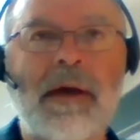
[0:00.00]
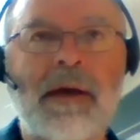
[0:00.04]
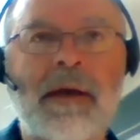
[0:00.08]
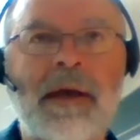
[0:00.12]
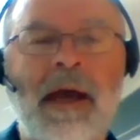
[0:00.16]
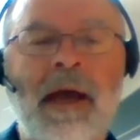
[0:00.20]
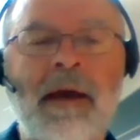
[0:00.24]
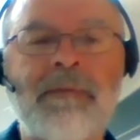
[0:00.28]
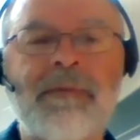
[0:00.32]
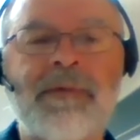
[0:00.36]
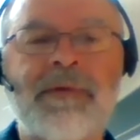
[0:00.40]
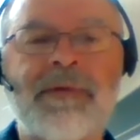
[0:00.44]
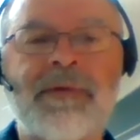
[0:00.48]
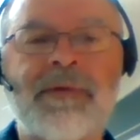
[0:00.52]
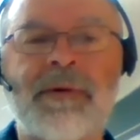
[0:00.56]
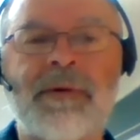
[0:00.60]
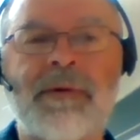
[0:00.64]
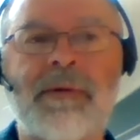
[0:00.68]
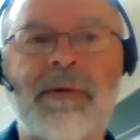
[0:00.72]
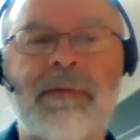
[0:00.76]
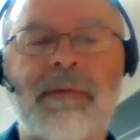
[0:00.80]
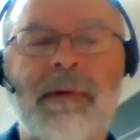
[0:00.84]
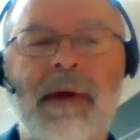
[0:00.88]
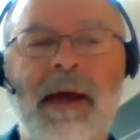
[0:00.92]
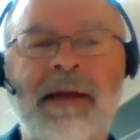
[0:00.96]
came
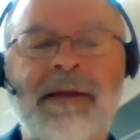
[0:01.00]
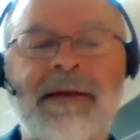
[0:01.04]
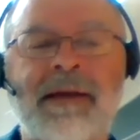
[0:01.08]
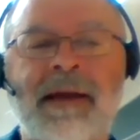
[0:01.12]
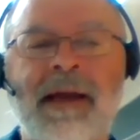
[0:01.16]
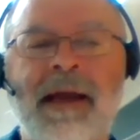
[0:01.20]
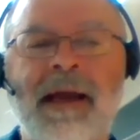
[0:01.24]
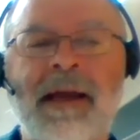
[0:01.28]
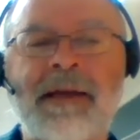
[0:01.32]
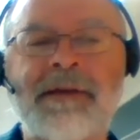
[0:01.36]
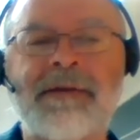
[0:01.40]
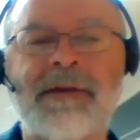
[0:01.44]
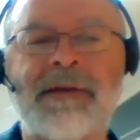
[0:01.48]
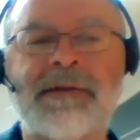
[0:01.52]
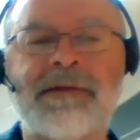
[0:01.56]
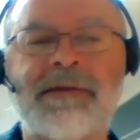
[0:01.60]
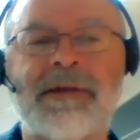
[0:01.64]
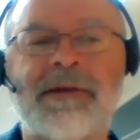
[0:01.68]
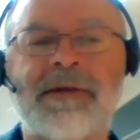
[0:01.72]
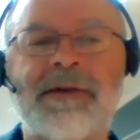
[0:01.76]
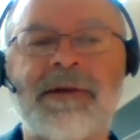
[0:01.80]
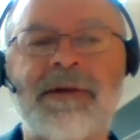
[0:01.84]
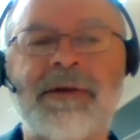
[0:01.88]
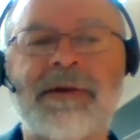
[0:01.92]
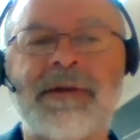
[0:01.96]
through education
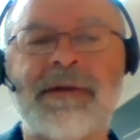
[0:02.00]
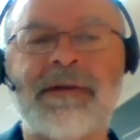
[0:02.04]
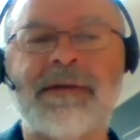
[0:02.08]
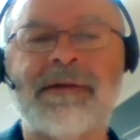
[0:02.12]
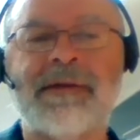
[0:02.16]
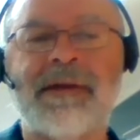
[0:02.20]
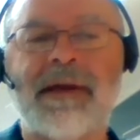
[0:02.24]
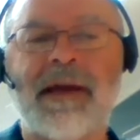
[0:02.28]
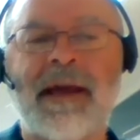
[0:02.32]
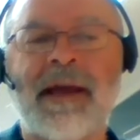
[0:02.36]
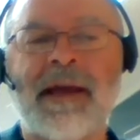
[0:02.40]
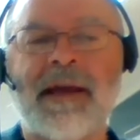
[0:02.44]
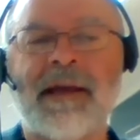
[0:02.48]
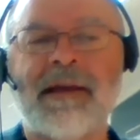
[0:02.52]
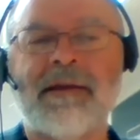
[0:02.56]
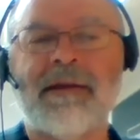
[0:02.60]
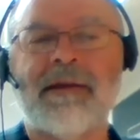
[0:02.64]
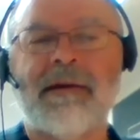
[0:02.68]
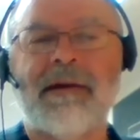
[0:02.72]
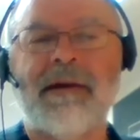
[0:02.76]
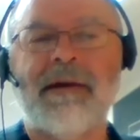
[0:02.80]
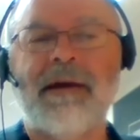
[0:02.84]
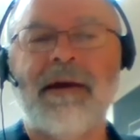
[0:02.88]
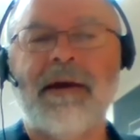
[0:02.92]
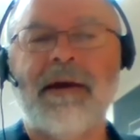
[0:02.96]
institutions and